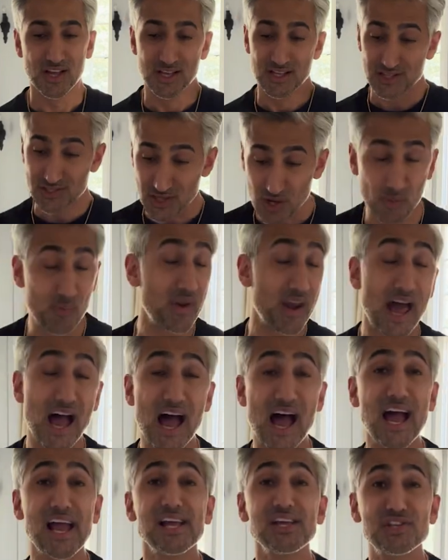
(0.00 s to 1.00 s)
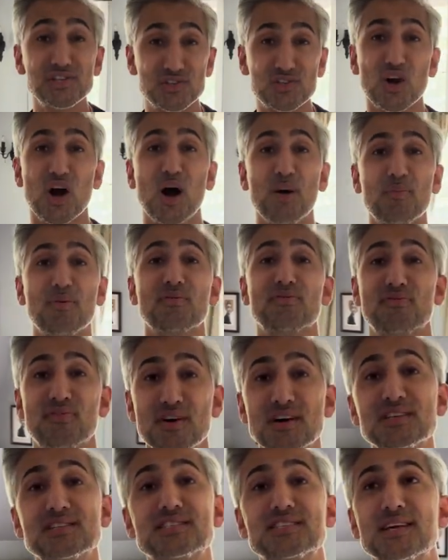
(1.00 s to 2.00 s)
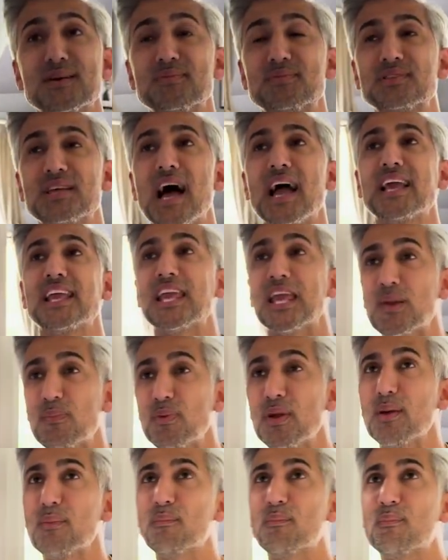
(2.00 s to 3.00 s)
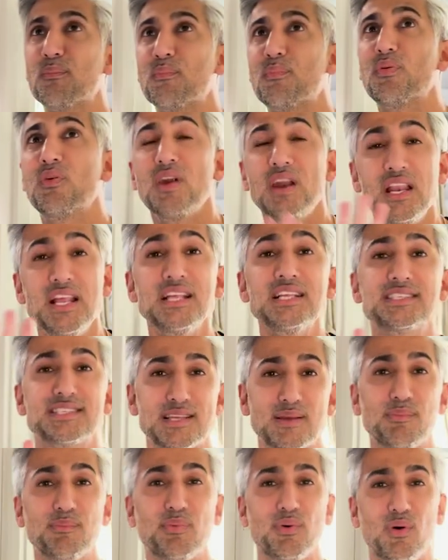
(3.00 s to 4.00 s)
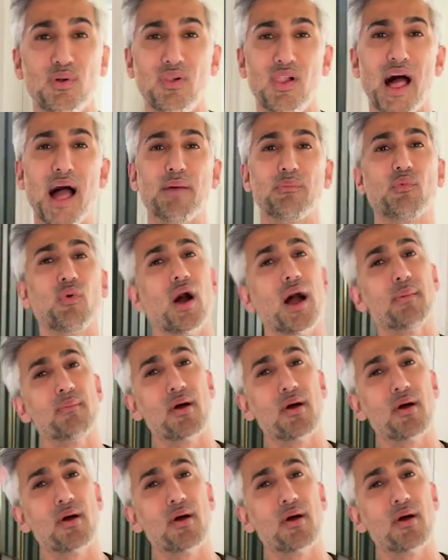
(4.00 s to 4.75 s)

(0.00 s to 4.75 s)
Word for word: So when I shop First Dibs, I keep it pretty simple and quite